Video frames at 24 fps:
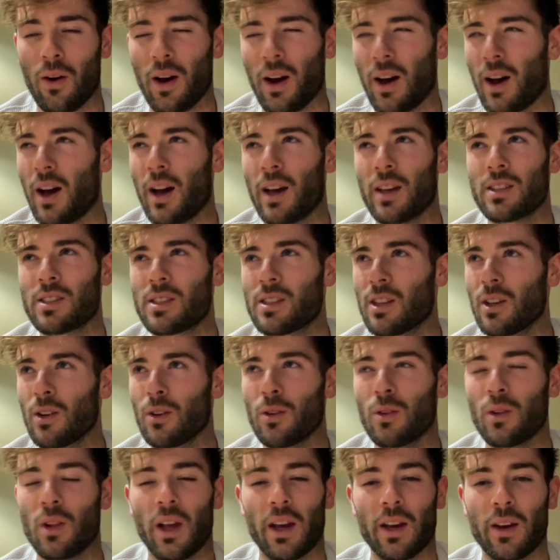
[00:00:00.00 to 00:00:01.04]
I
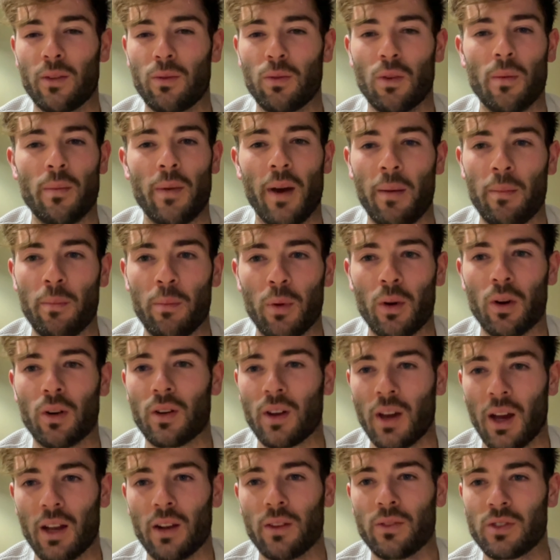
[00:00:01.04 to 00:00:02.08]
still like remember
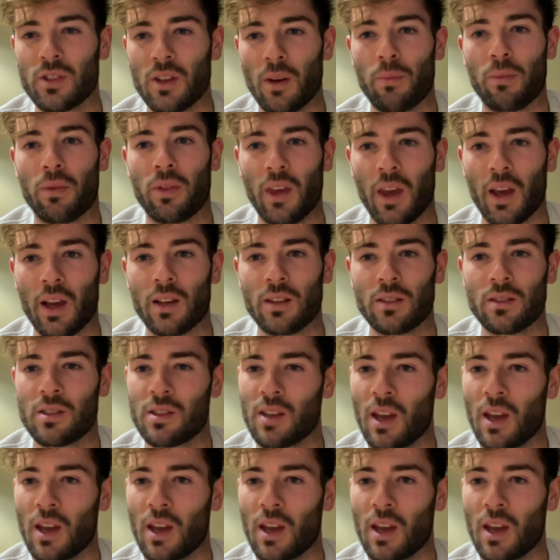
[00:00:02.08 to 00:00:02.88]
kind of some things,